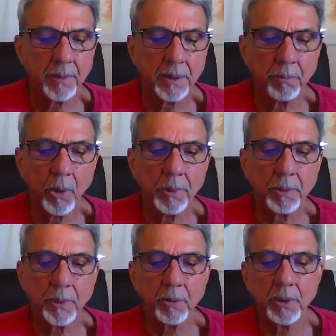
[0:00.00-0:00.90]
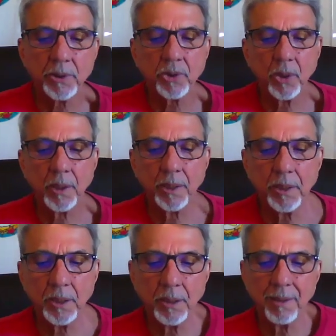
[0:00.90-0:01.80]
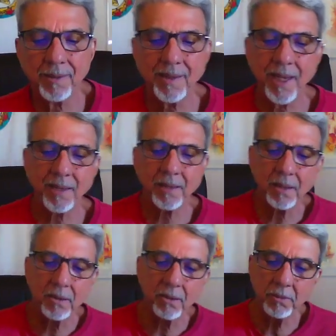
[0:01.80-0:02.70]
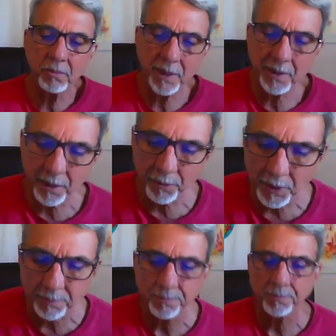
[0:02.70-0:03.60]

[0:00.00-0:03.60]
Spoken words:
the moment Bhagwan saw, he sent Uma Devi.